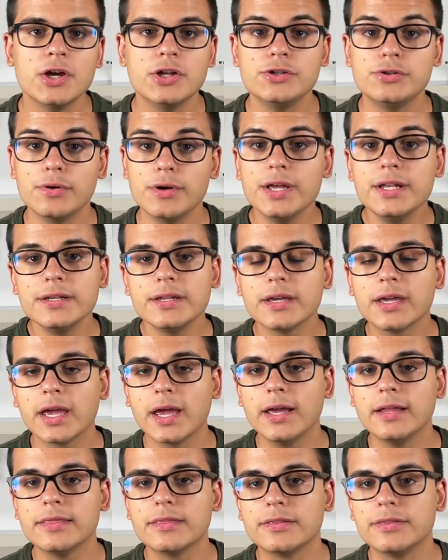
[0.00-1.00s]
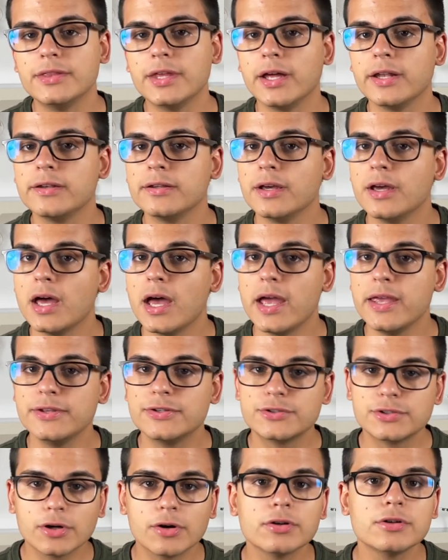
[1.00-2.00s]
to indicate that a
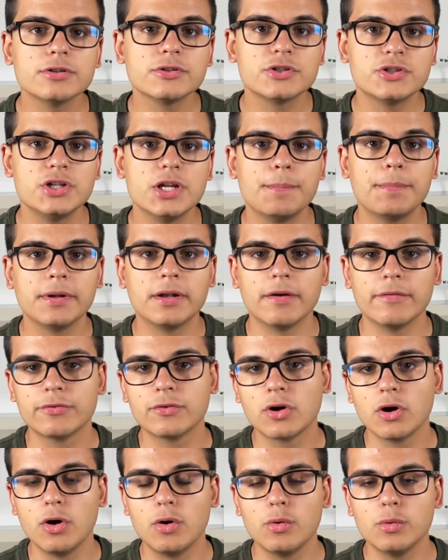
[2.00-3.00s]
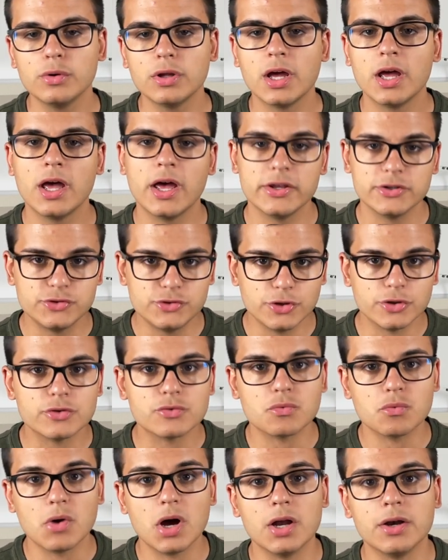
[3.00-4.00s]
certain snippet of code has
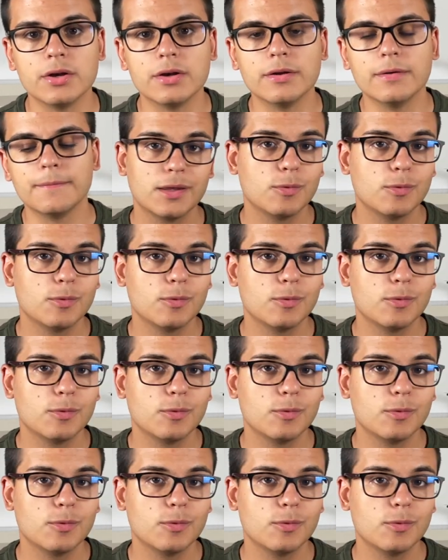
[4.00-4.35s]
just run.